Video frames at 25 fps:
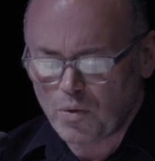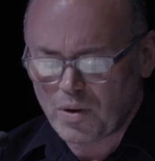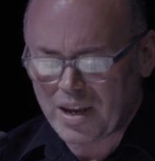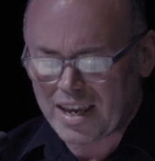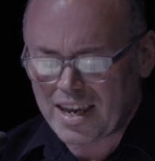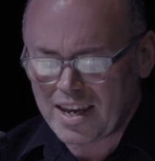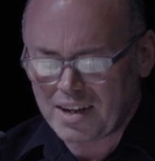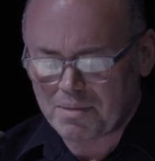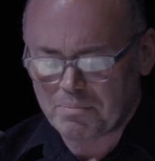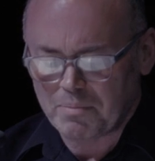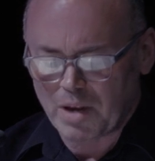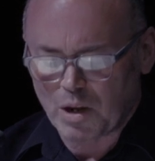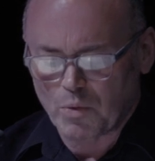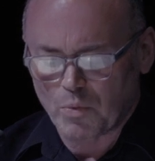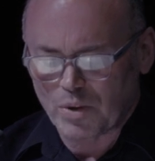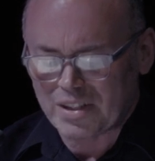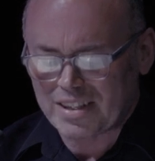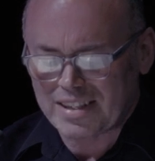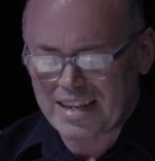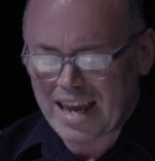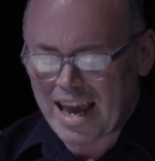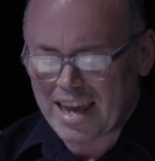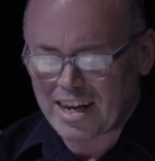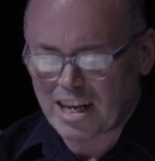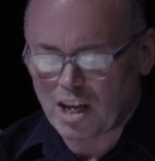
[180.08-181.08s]
hit me were
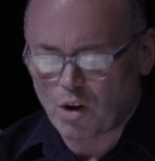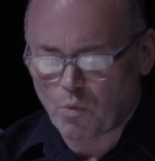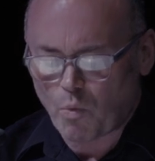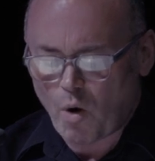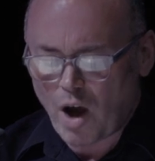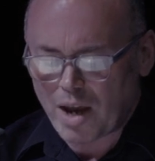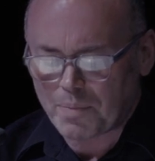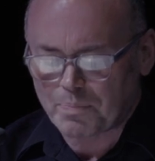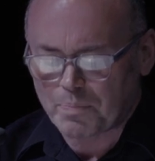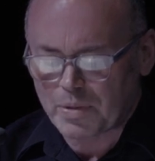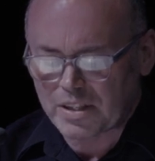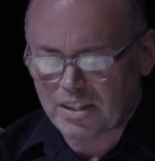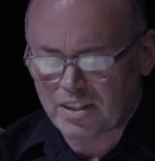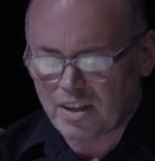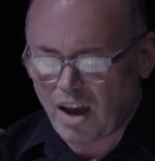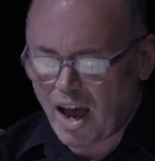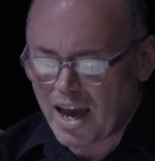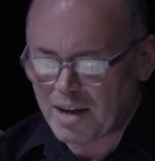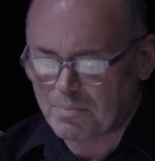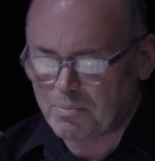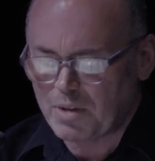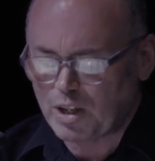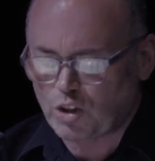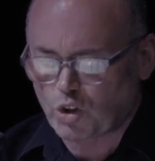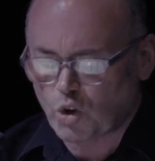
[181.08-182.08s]
standing right
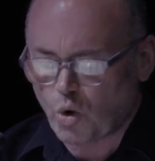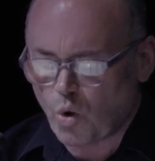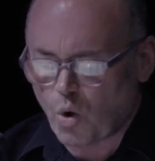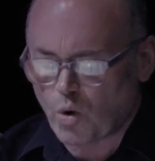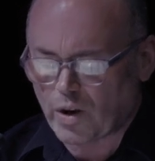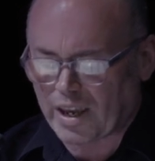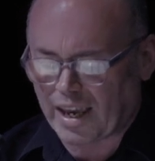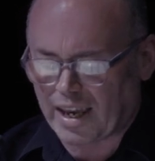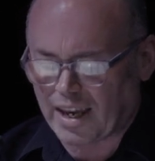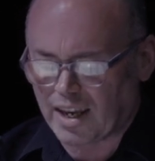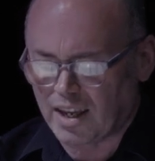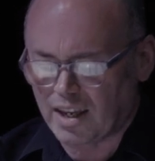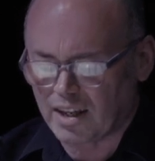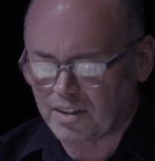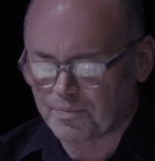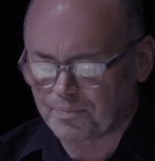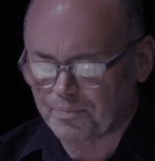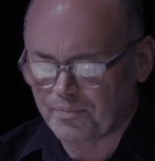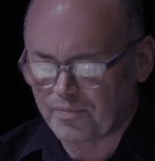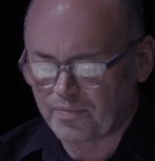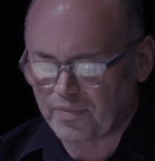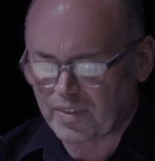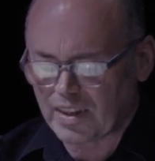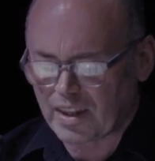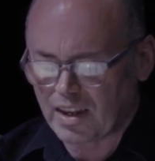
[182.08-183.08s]
beside me talking.
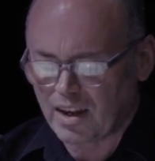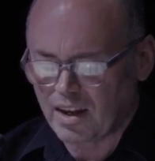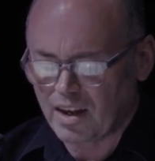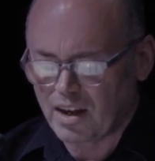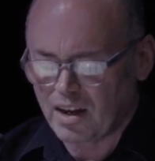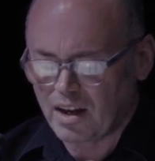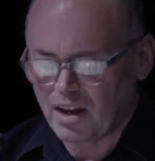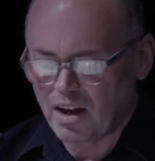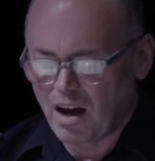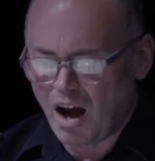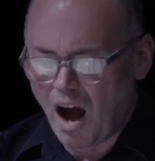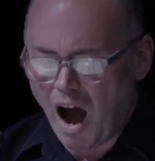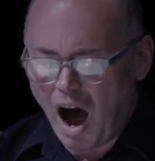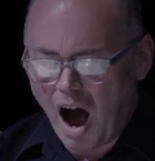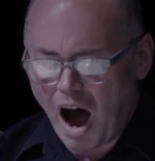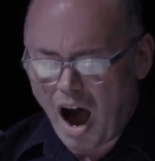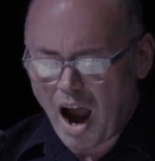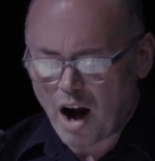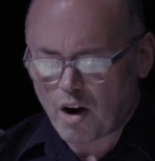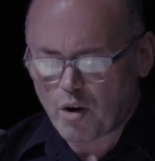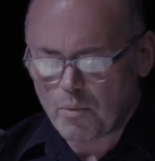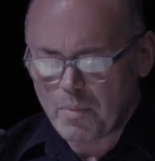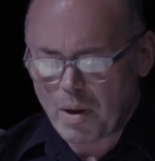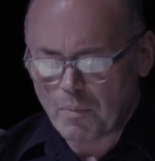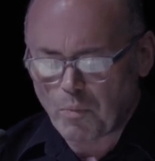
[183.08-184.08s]
I
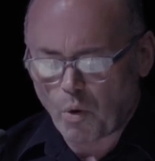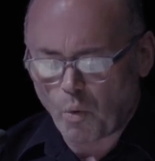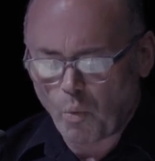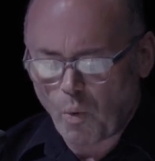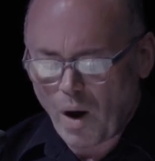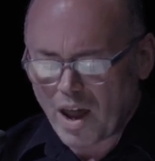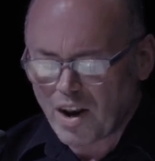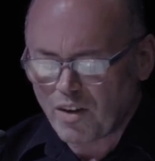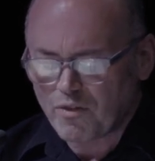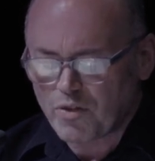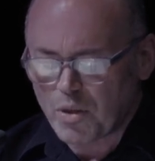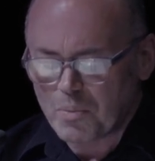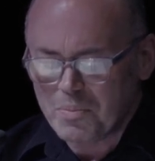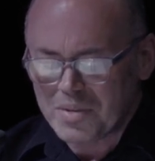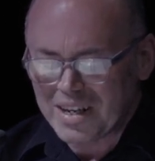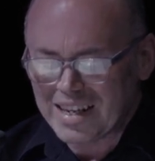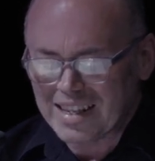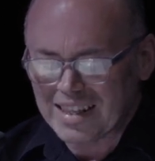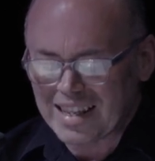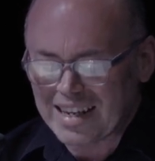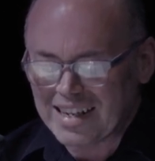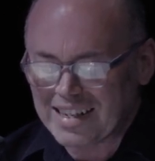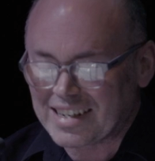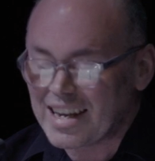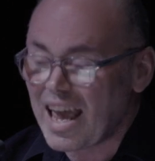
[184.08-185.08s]
remember one of them
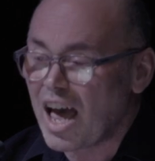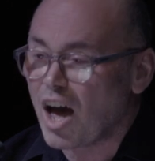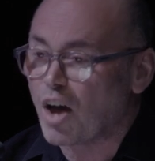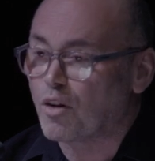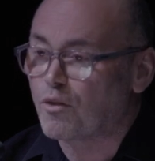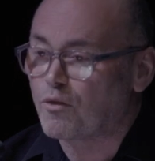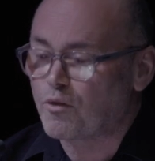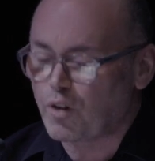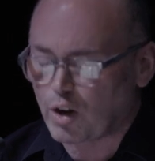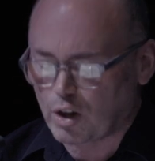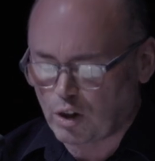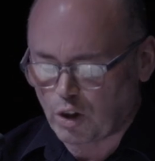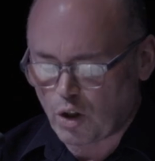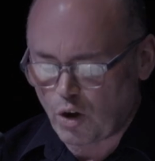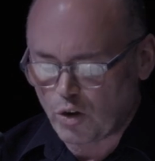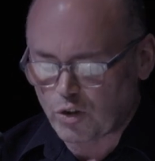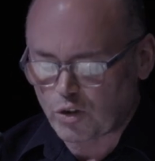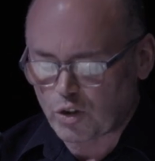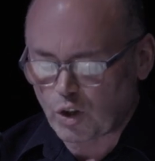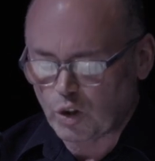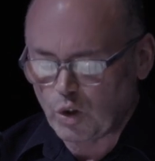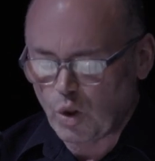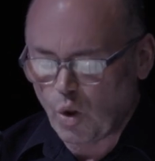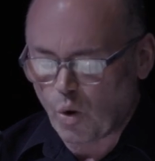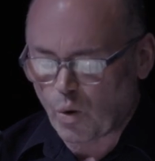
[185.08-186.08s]
kneeling down for a
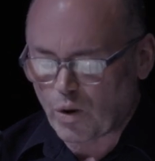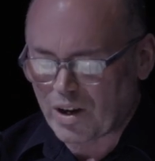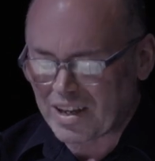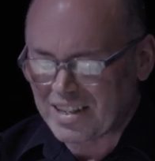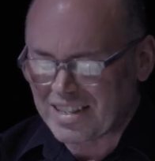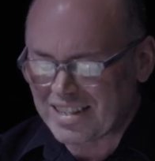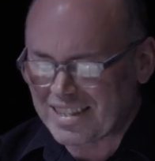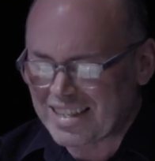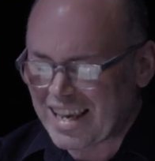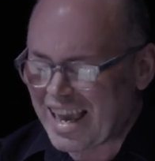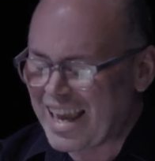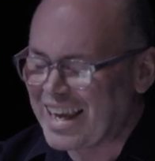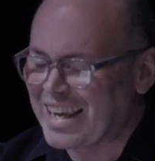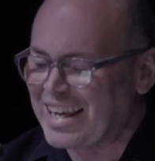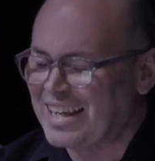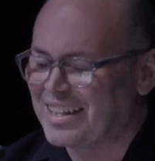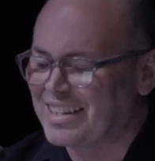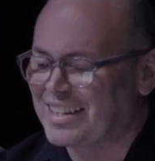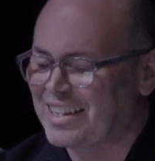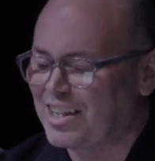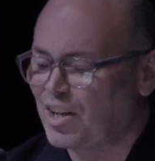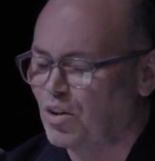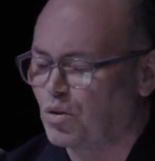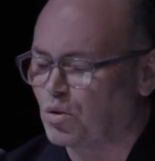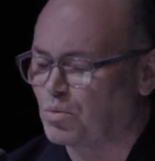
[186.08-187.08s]
closer look and saying
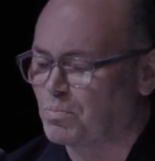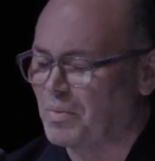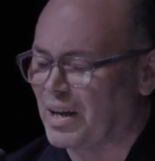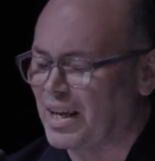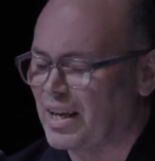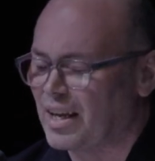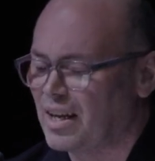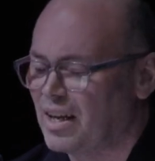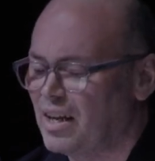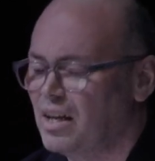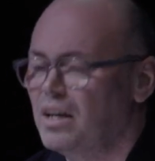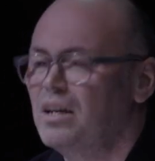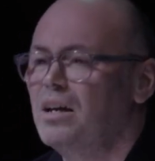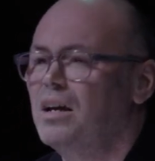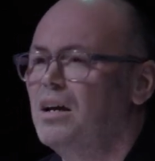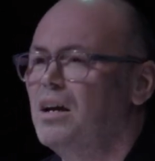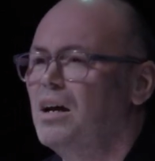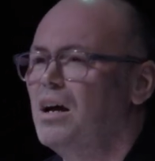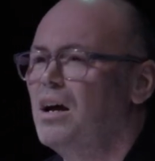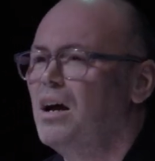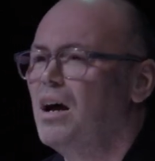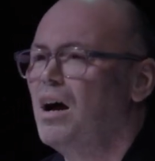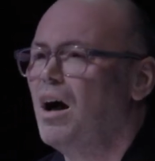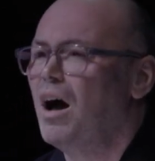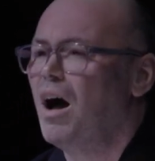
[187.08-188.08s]
he'd killed me.
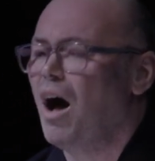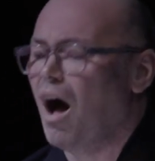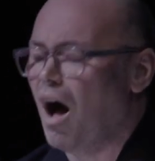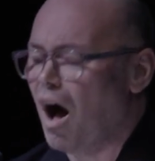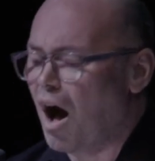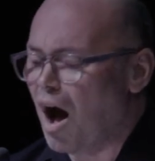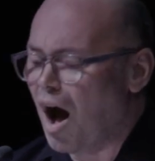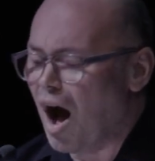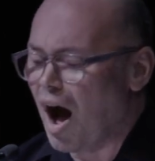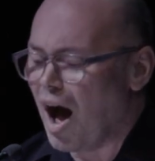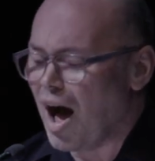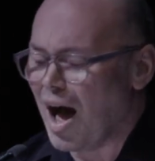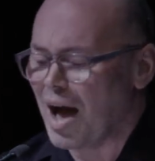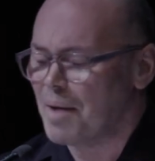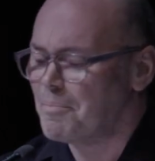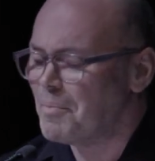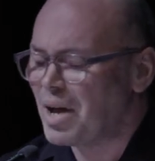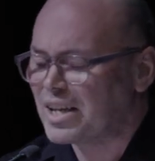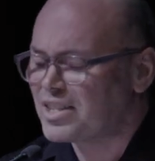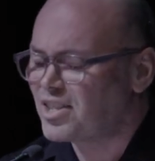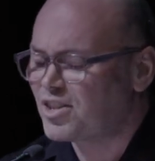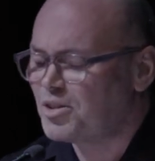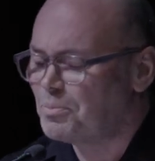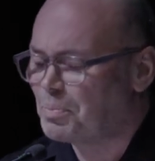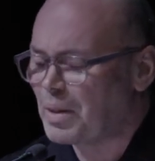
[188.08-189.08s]
I
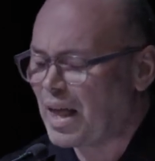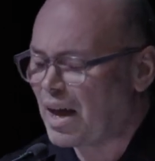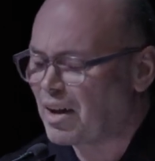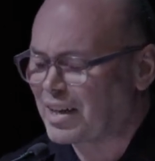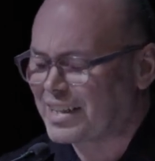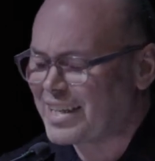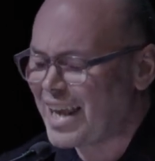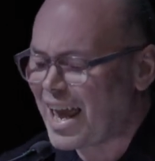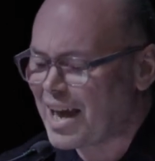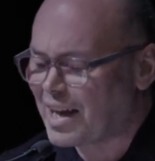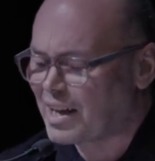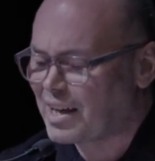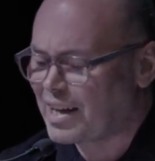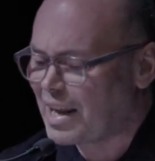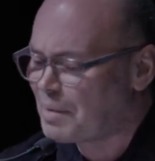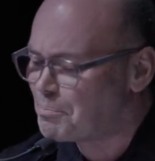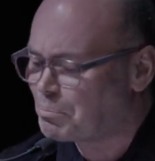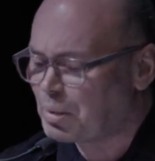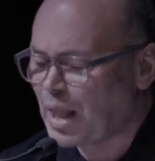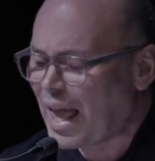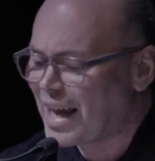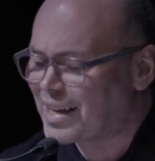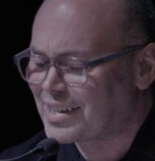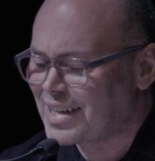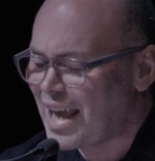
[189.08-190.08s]
must have
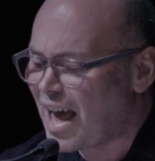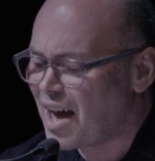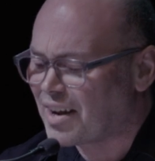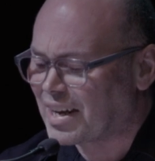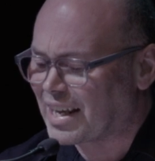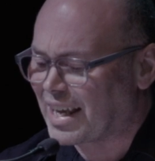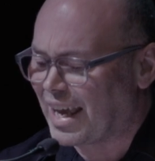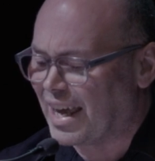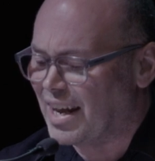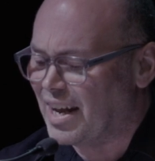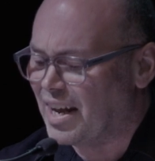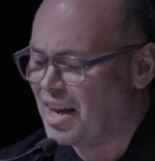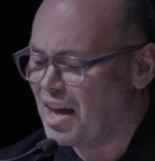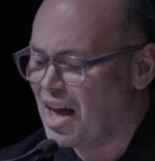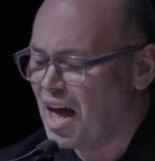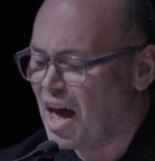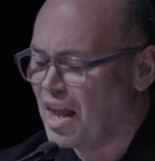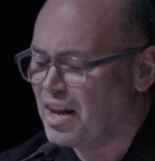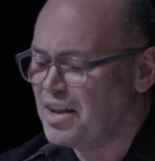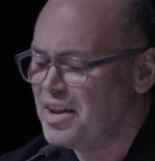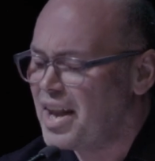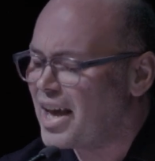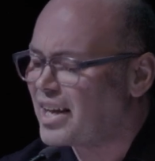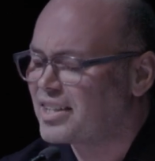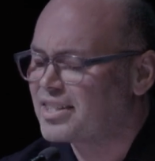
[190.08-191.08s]
blacked out again.
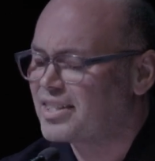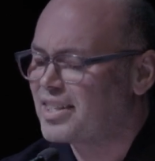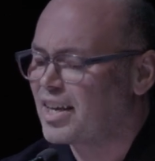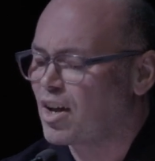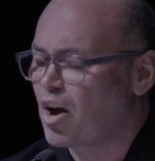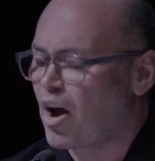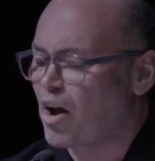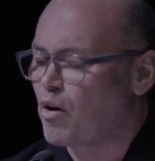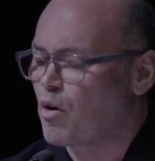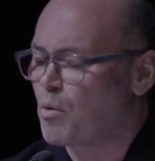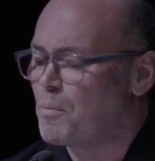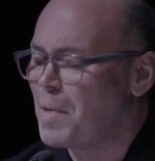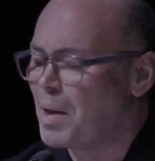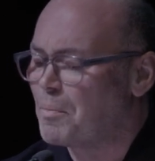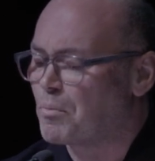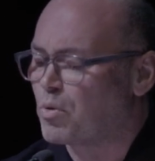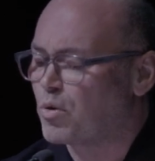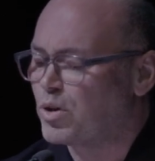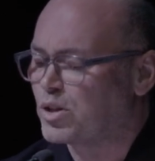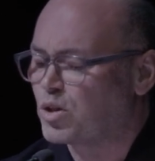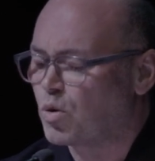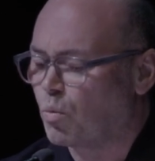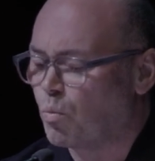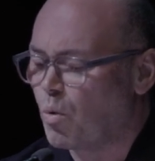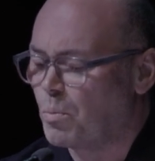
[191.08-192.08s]
Next thing I remember
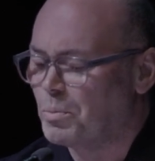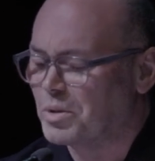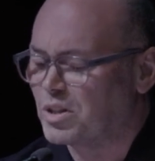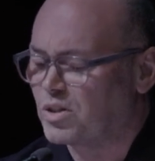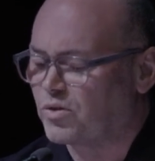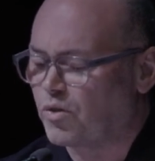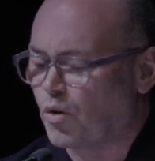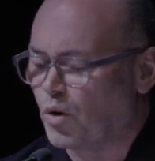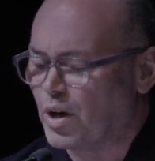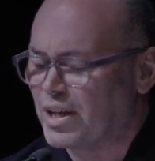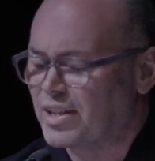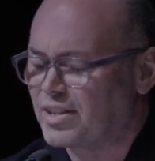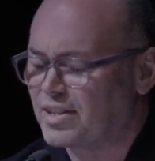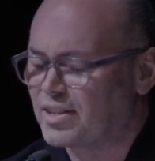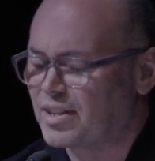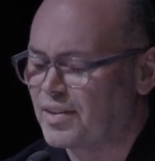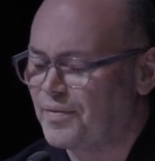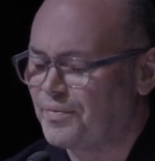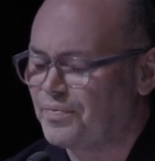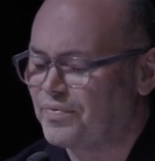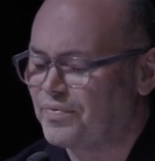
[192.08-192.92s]
is a woman's voice.